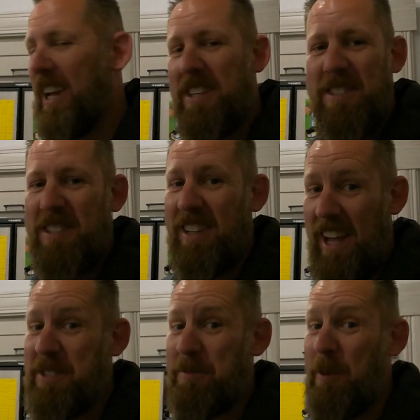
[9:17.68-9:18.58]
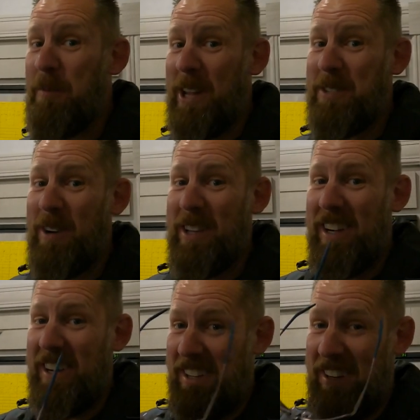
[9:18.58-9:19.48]
That's romance right
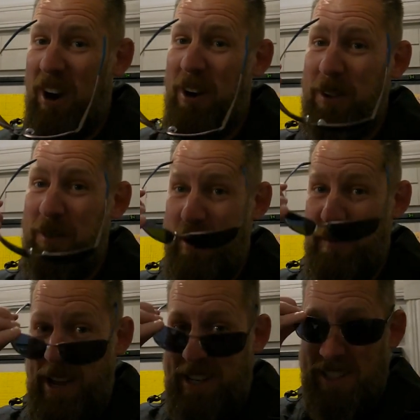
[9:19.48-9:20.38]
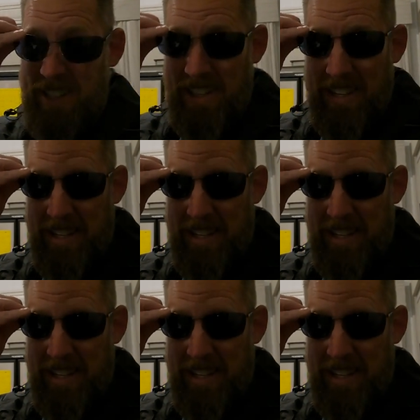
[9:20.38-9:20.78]
there. RV romance.